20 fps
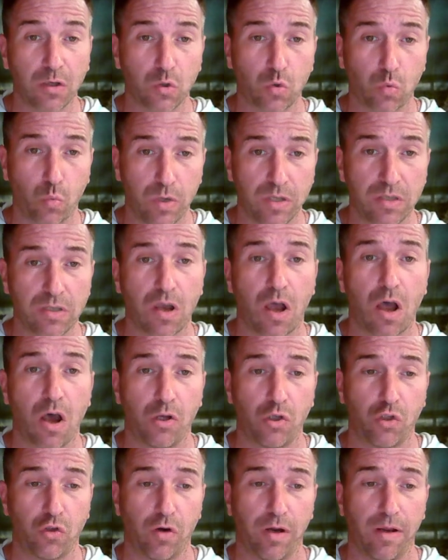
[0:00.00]
wins
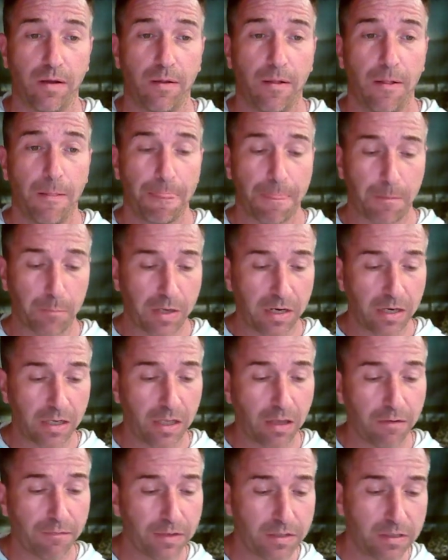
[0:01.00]
100. I'm going to
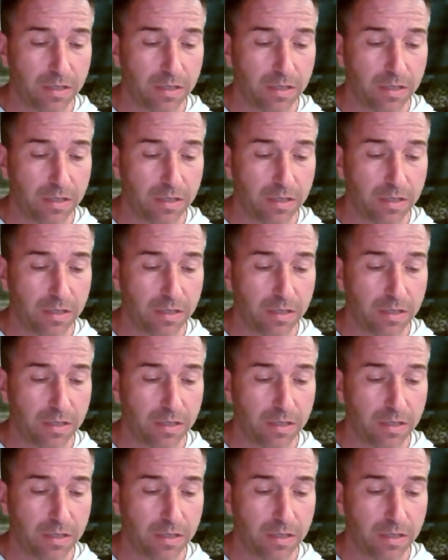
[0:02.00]
give it